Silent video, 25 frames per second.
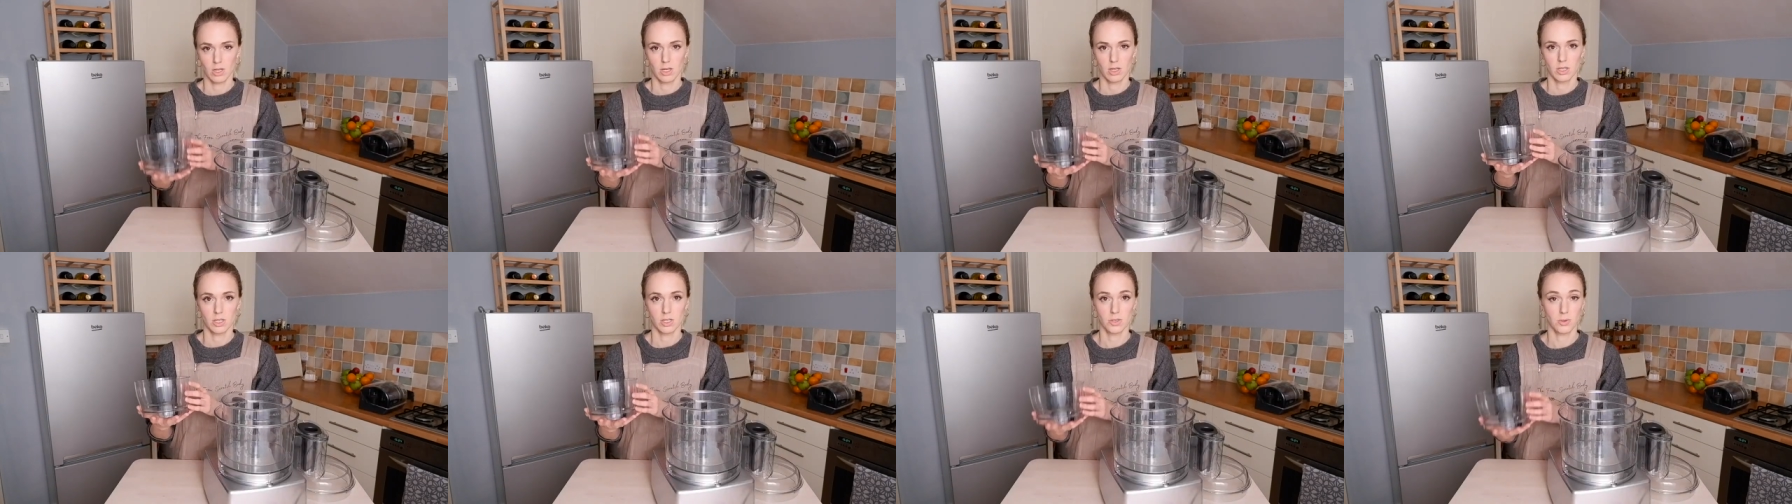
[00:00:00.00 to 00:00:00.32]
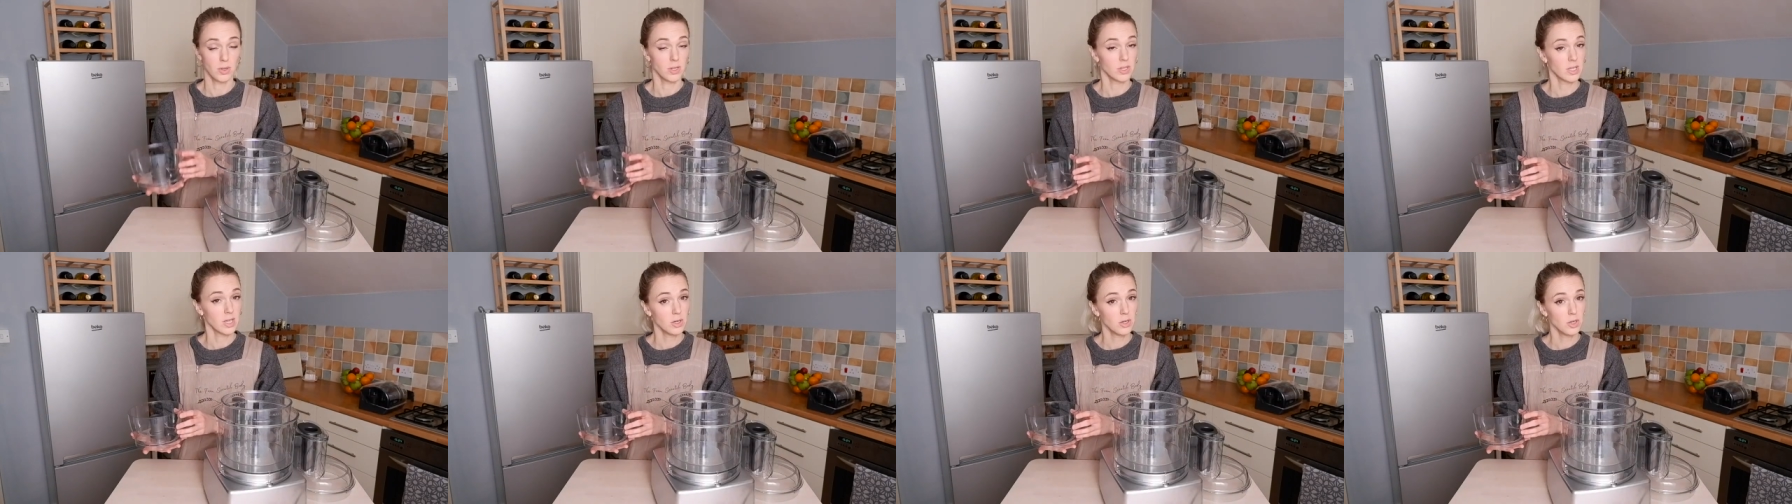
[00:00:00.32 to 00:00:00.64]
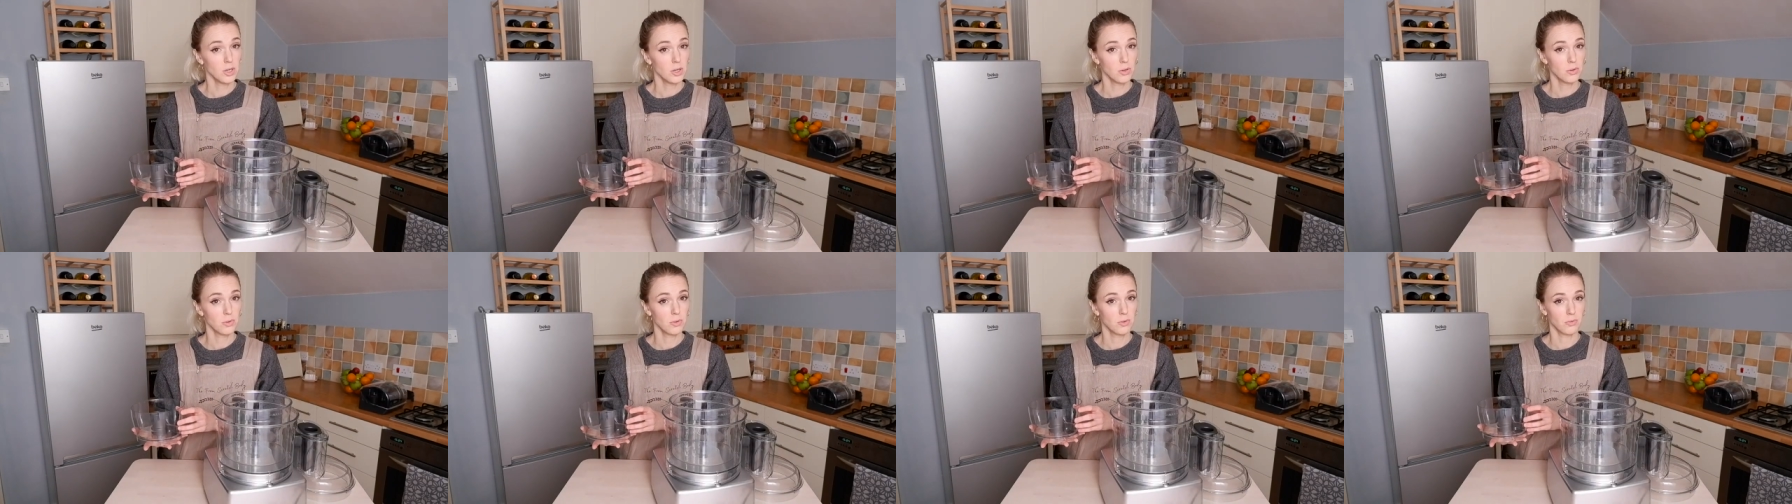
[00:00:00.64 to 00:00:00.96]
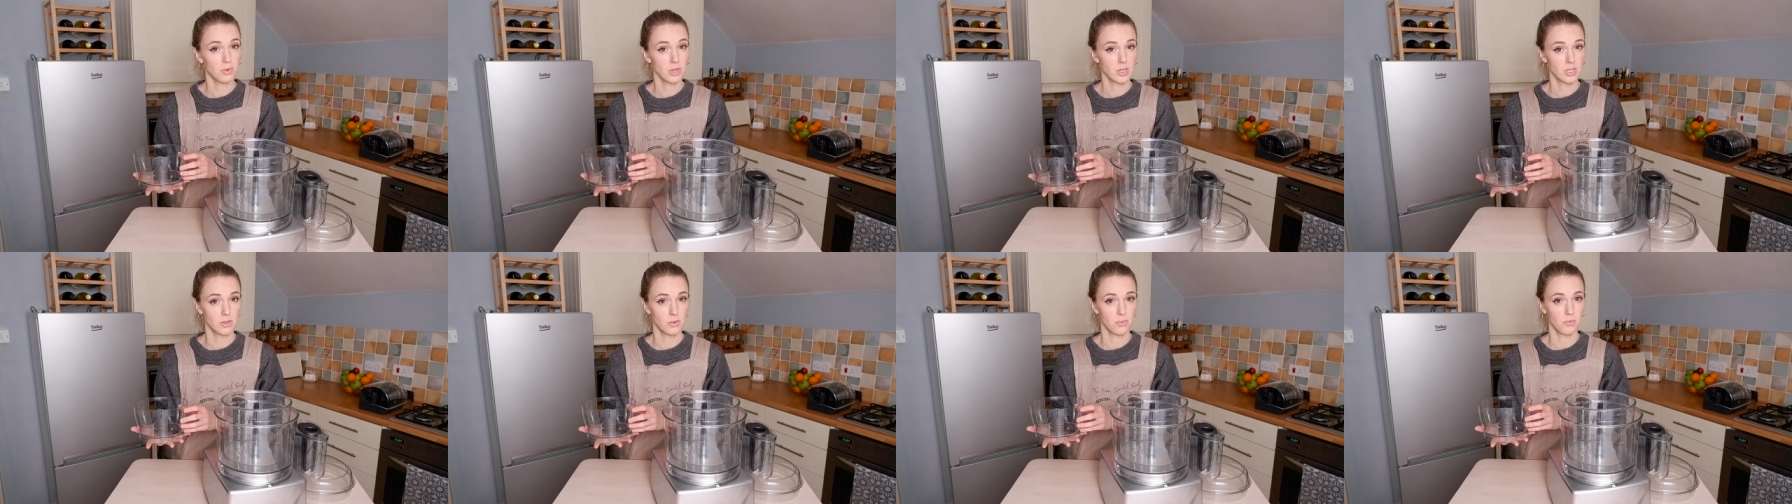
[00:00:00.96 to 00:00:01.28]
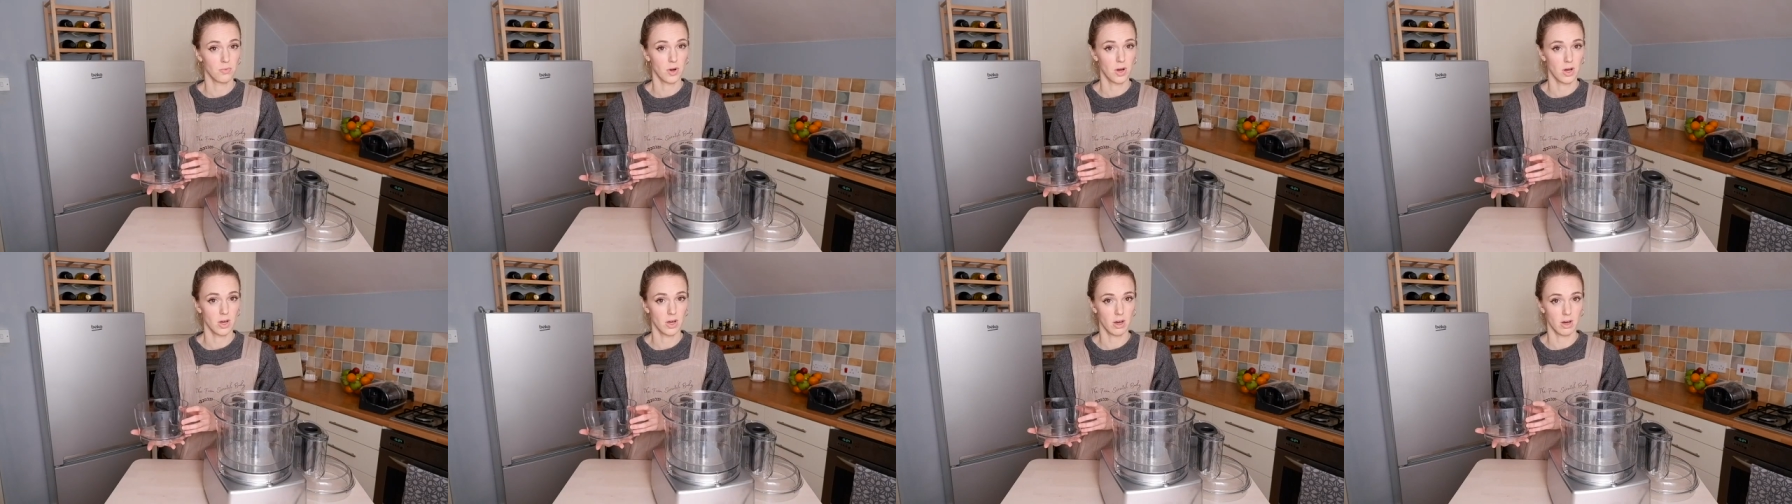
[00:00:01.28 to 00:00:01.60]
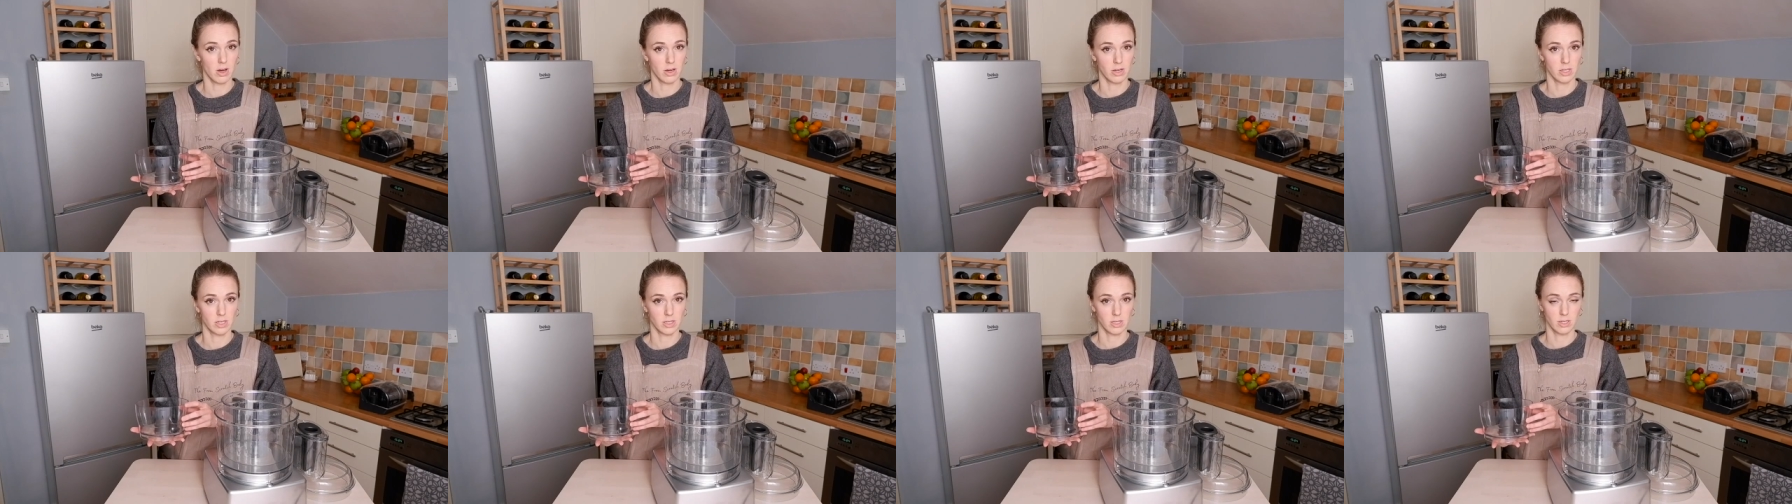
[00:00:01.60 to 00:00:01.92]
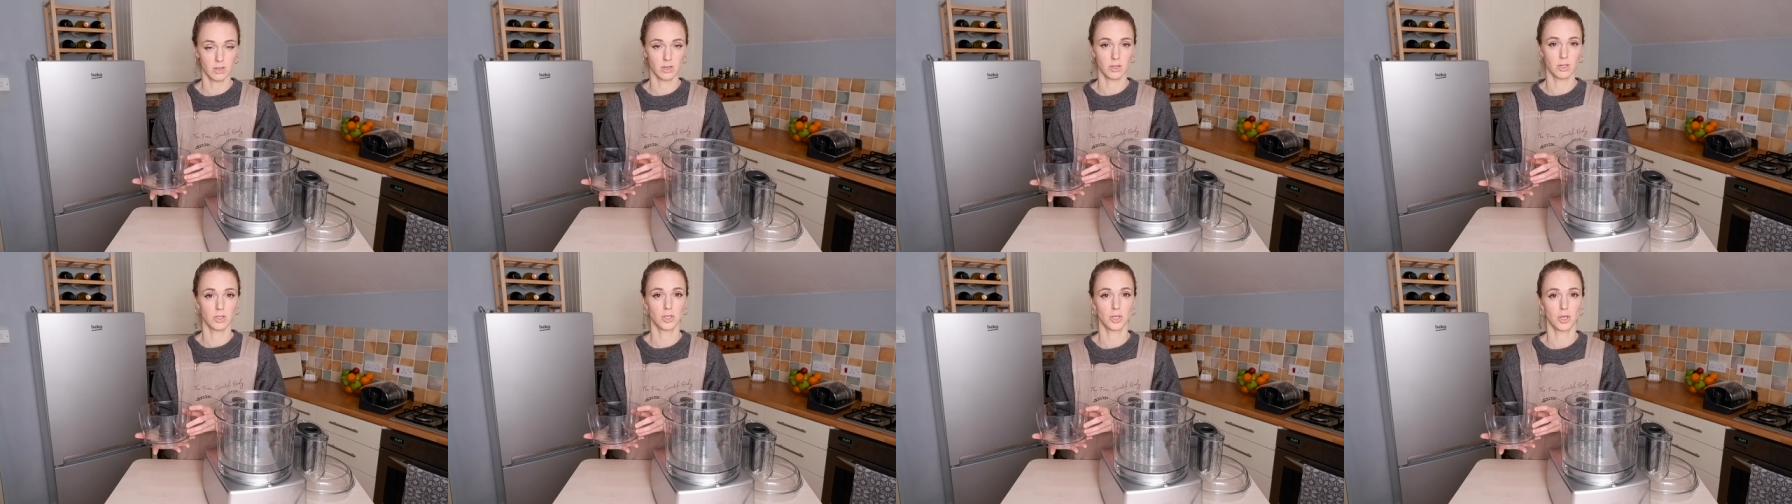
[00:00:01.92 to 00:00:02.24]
So I'll tell you the reason why I decided